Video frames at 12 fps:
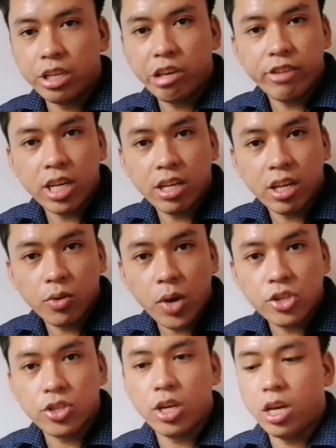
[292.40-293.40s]
given an
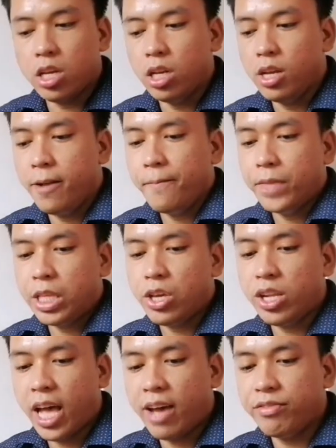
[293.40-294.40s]
equation,
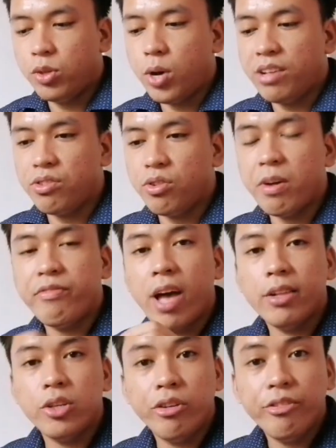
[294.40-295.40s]
you'll have to assume a
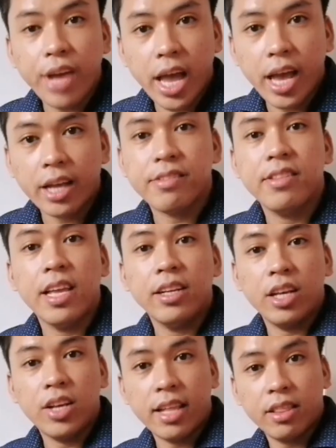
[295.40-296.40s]
value of x, then
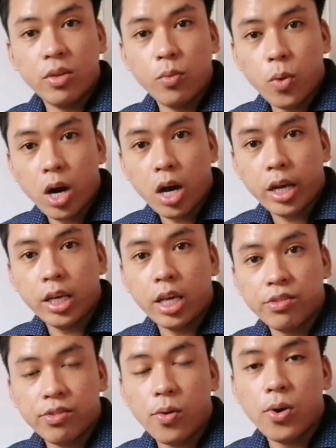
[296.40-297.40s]
you get the y,
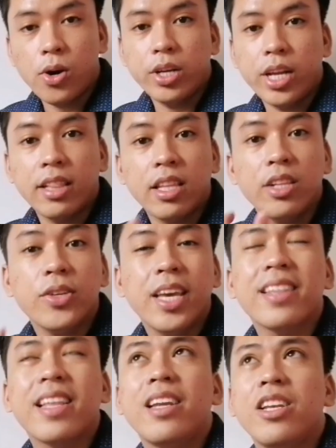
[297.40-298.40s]
and so on until you
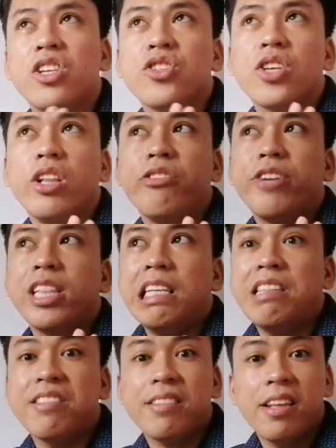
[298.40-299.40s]
get an initial of at
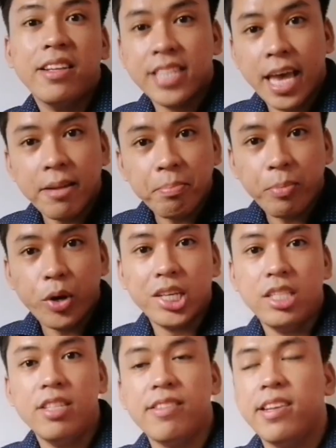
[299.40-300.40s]
least 10
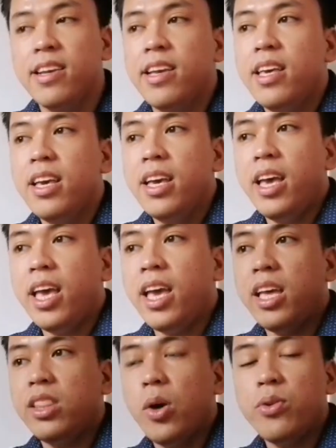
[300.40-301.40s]
points,
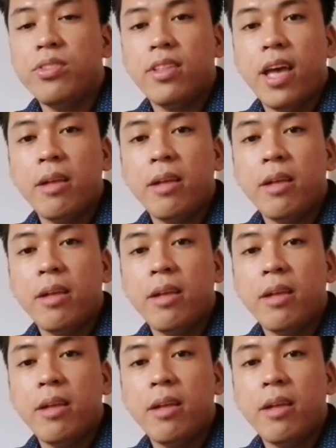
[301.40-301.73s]
and those